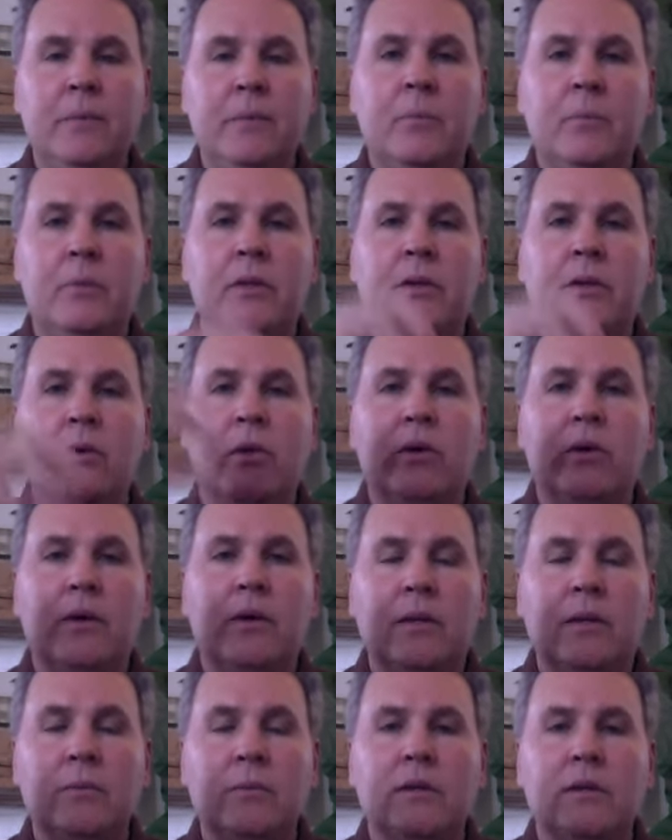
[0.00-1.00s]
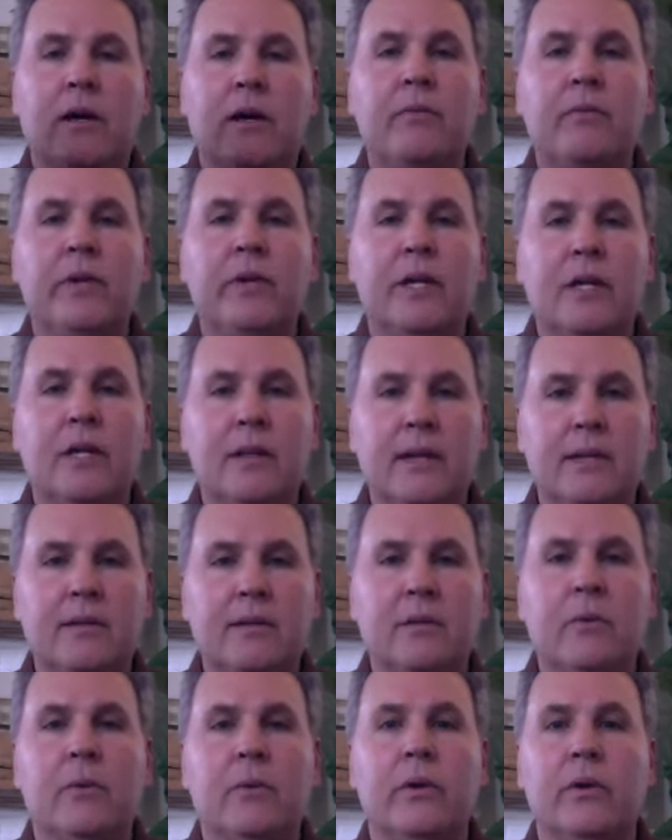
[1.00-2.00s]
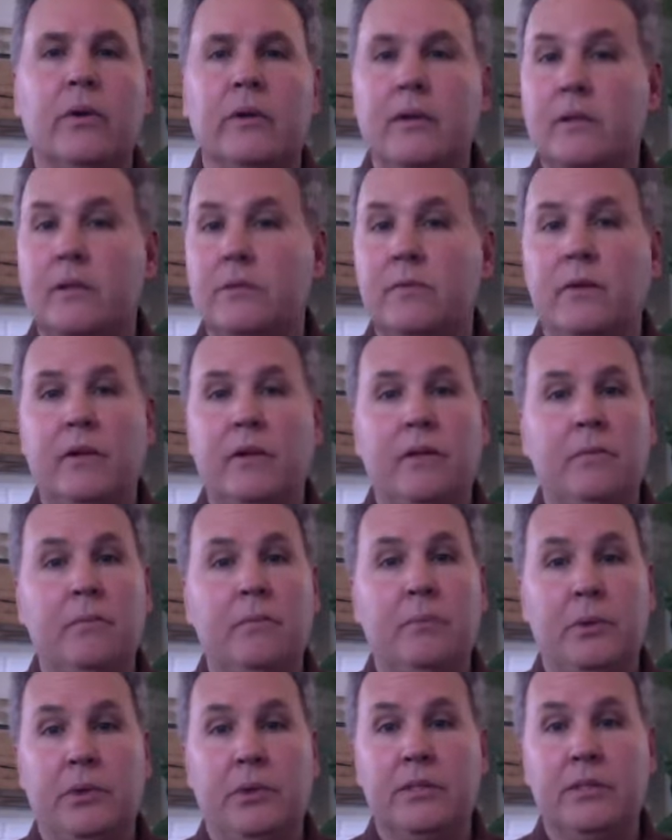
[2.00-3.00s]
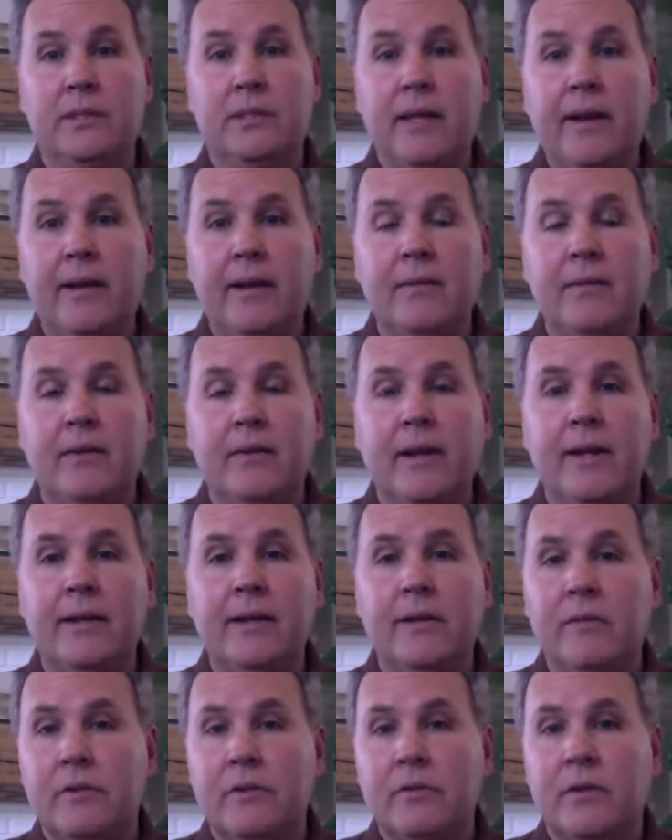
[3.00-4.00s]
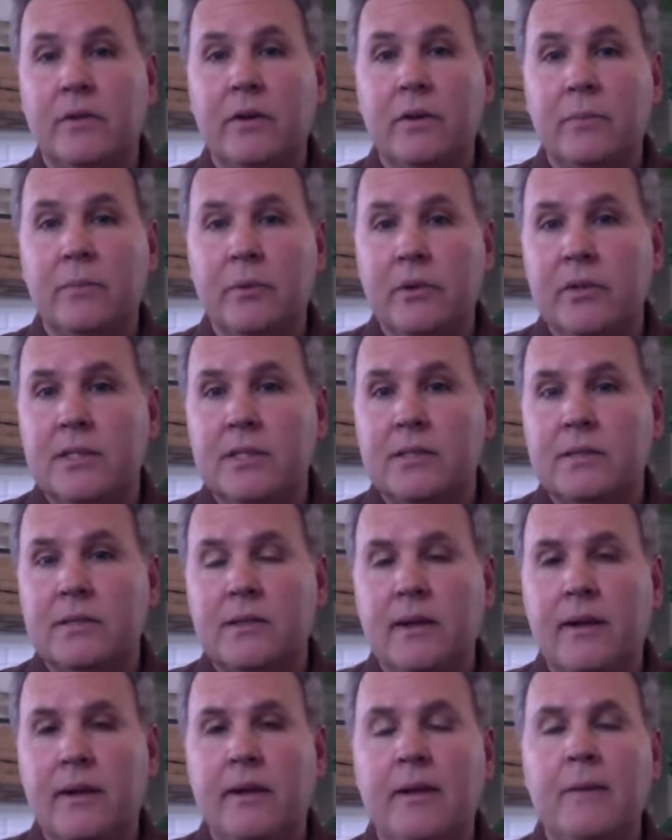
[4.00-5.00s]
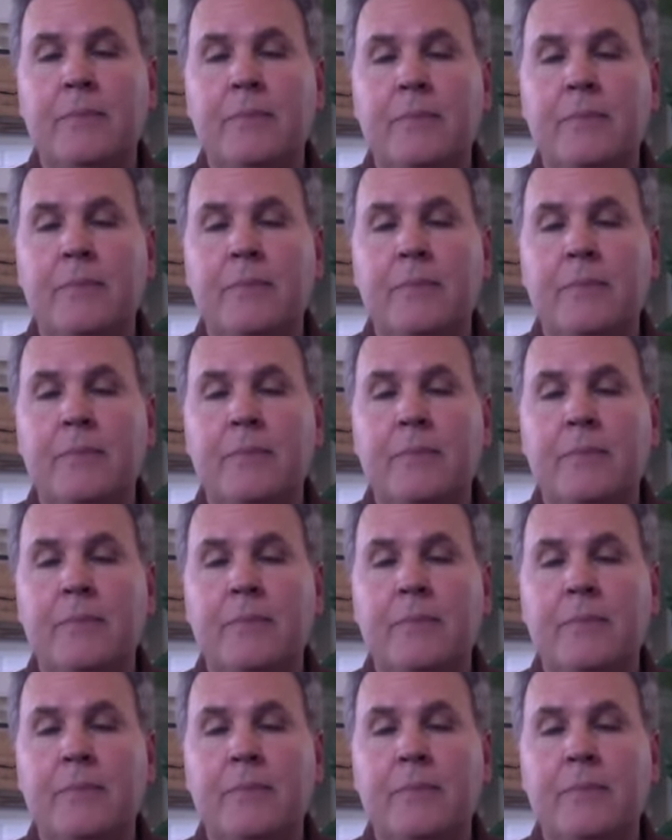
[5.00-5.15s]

The oil comes off, we collect the oil in its very pure state, right? In its very purest state.